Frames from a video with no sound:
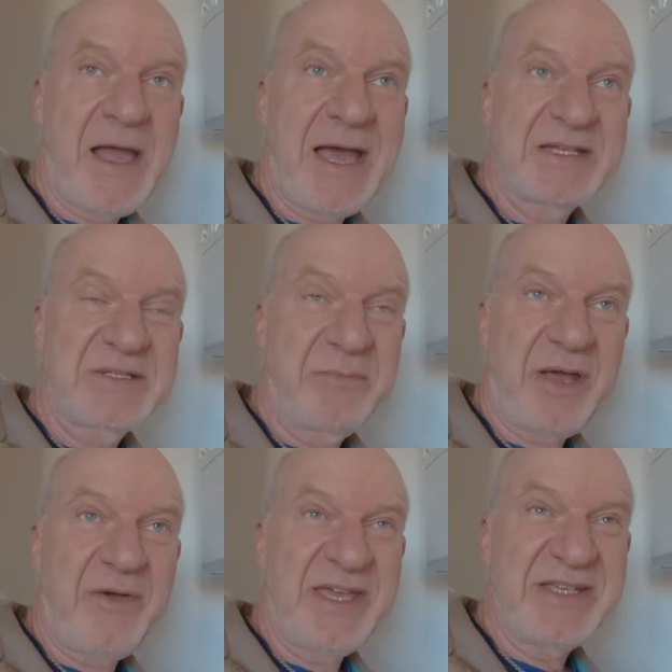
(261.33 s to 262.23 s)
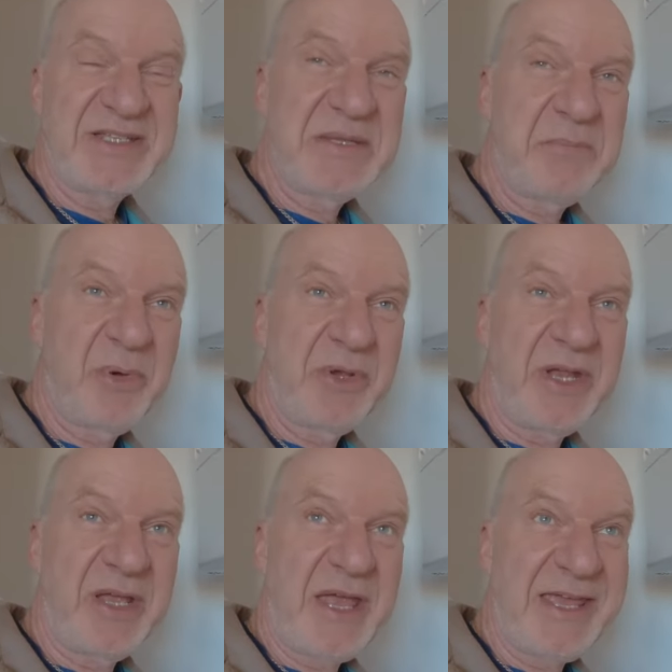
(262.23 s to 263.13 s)
at about 18.8,
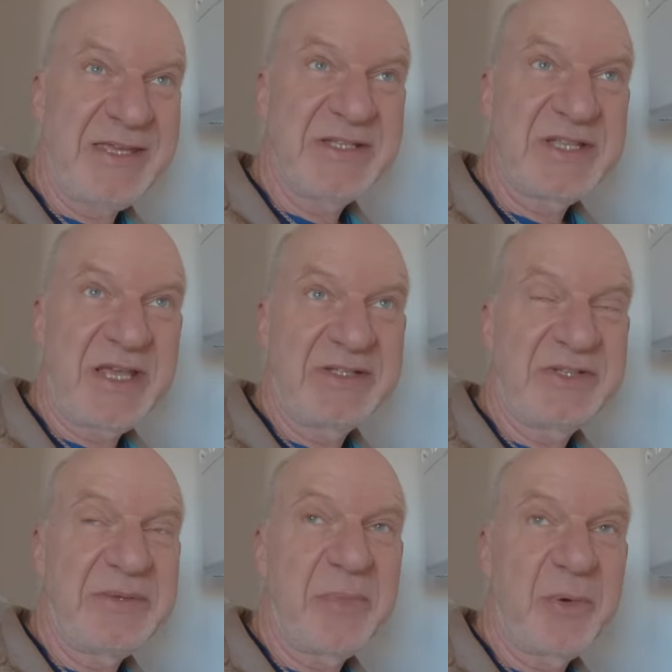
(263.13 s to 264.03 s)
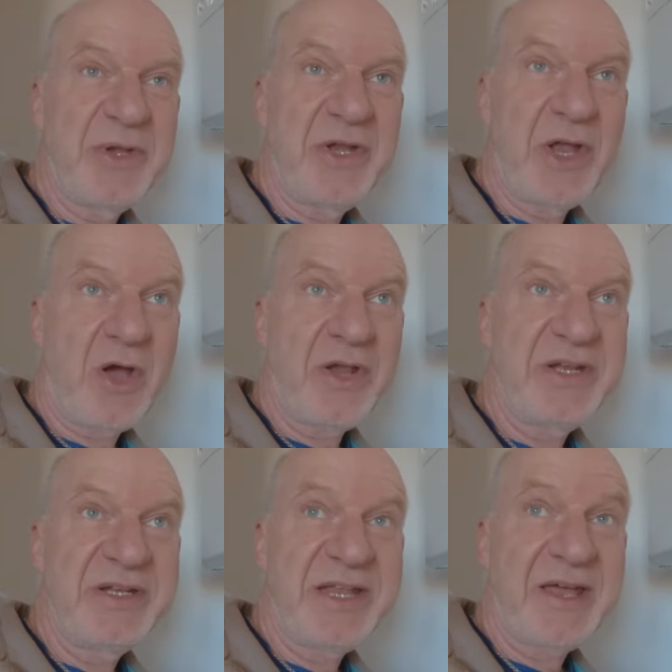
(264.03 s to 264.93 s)
18.9
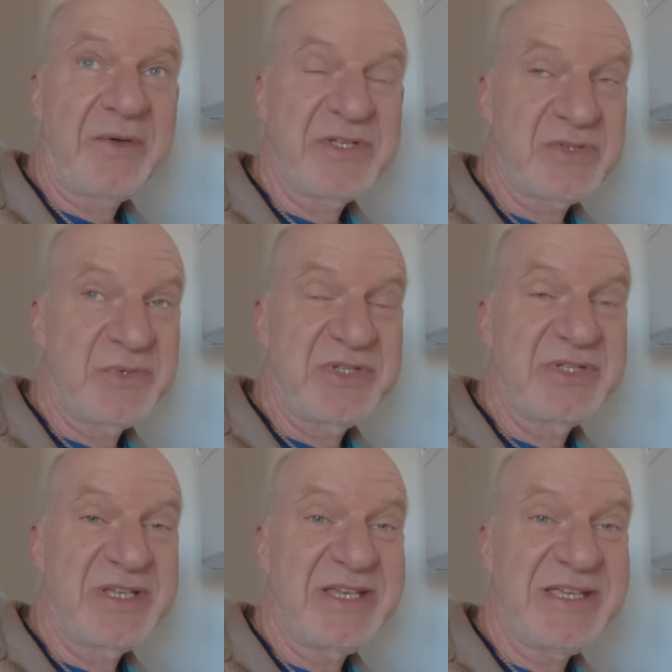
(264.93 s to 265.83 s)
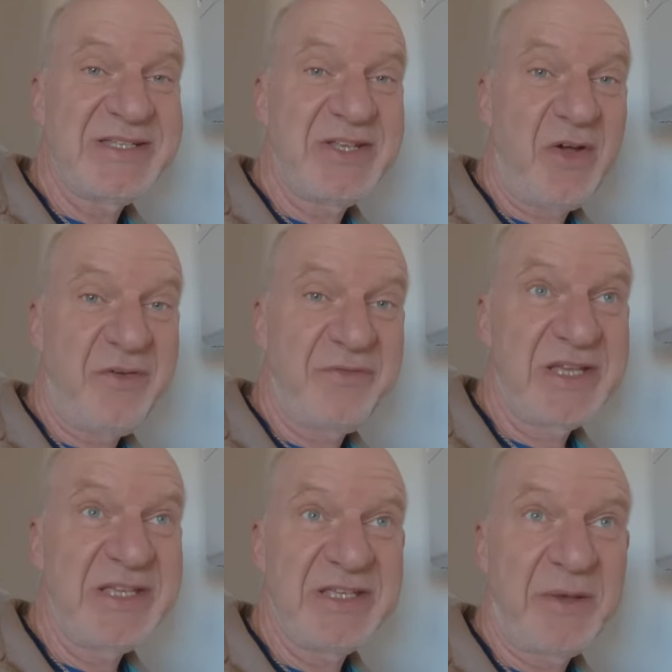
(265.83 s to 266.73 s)
now, it switches the heating off. The
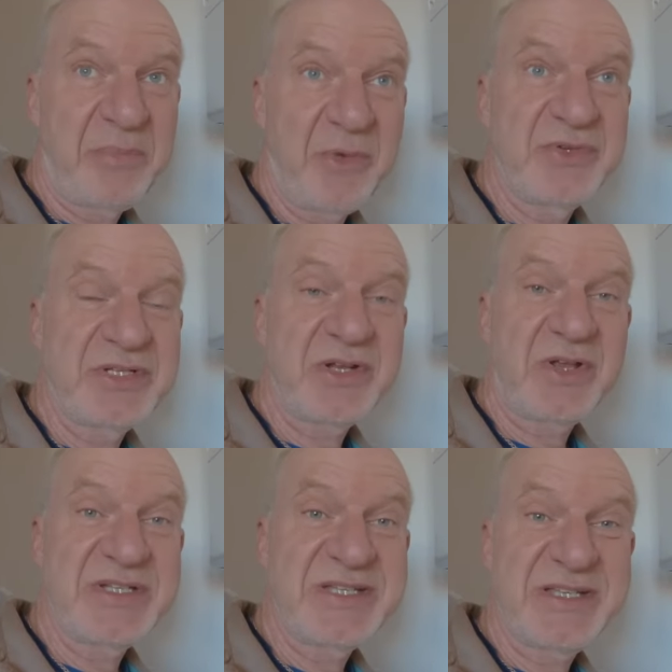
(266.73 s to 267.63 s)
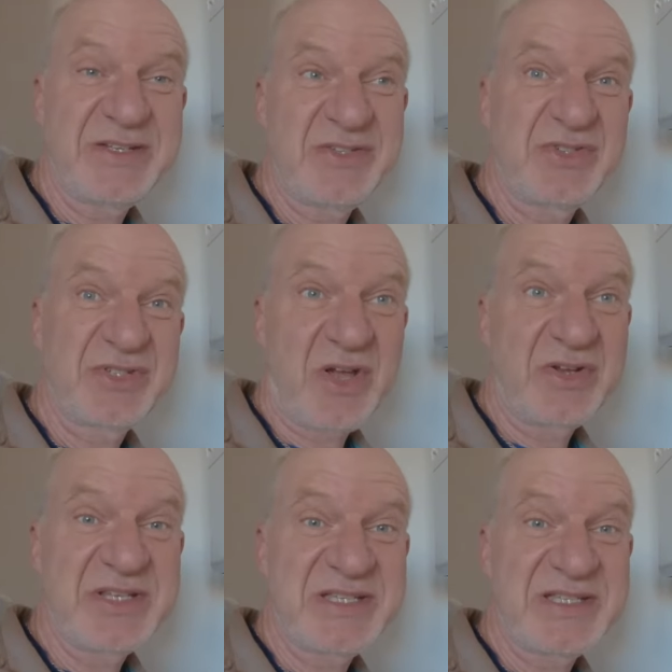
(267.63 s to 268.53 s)
heat approaches 19 and just
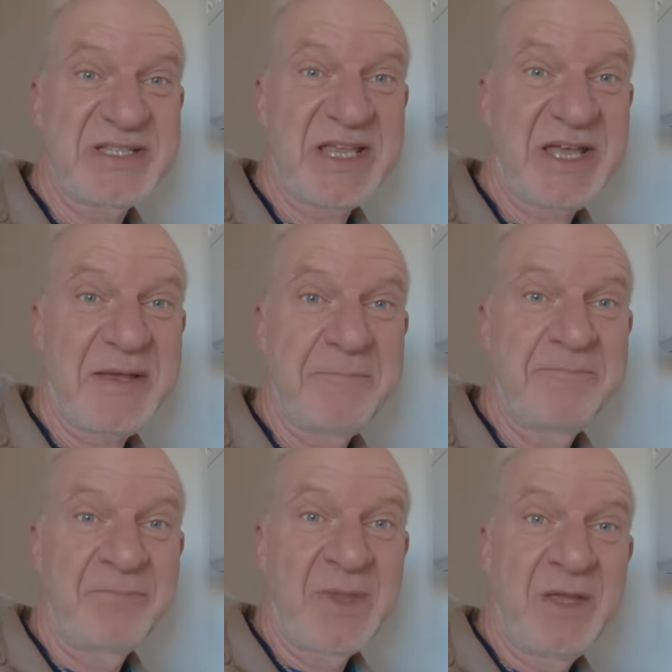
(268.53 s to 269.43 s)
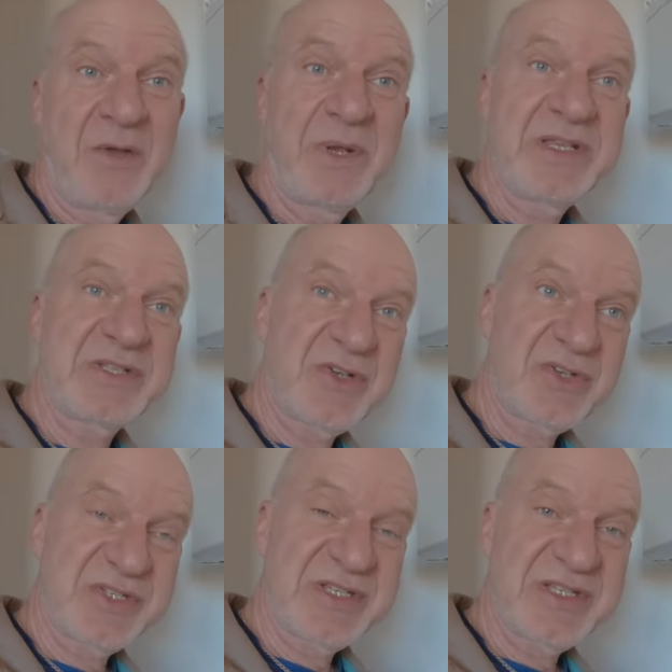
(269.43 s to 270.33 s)
kind of sits there. When it
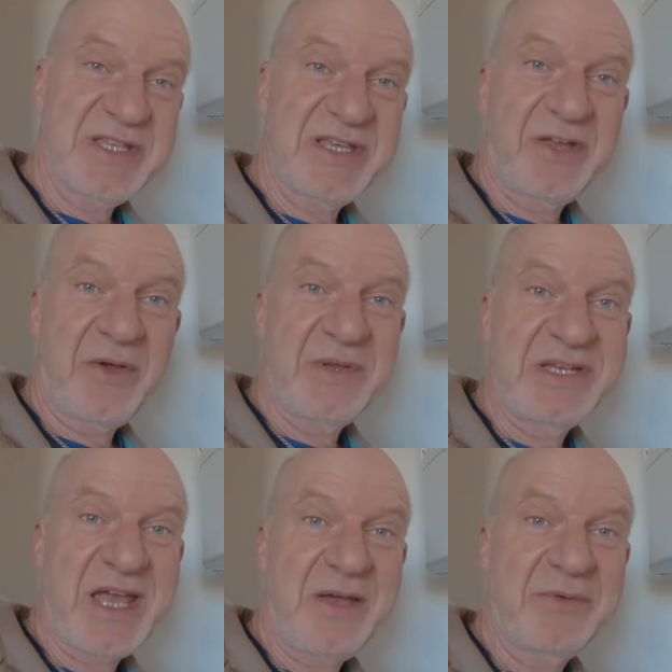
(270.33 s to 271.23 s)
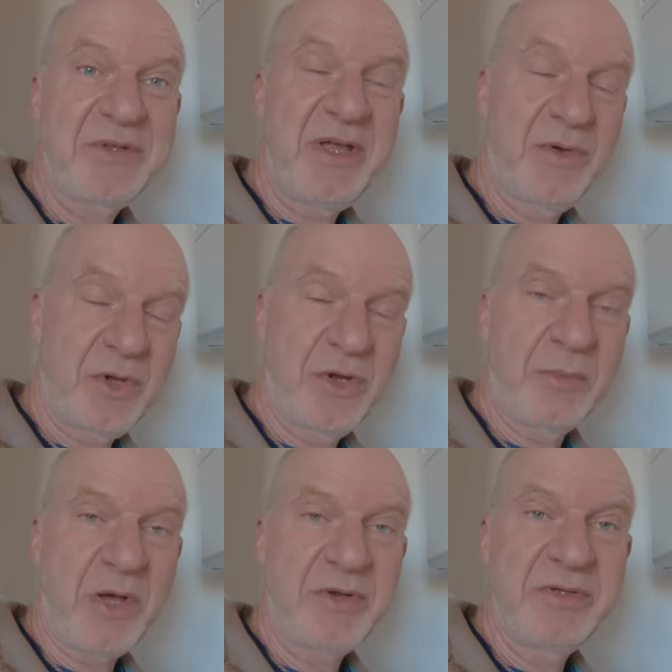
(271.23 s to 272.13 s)
starts to see it going down, it'll come
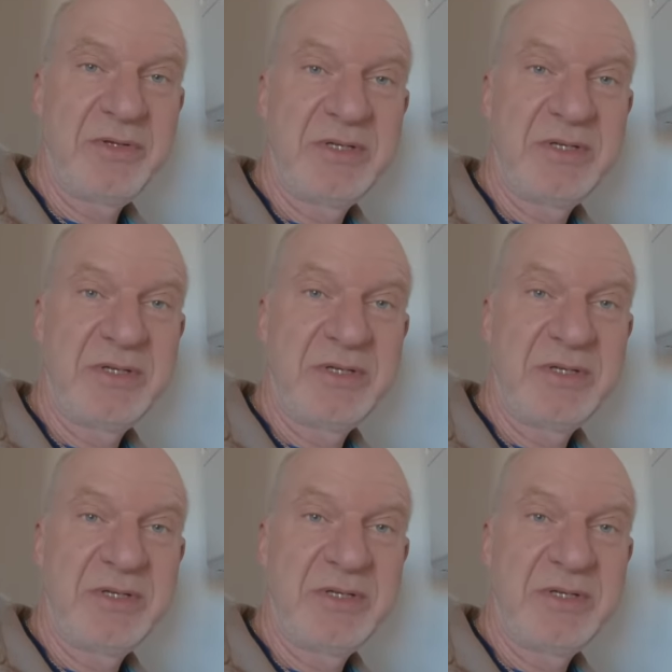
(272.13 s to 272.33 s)
on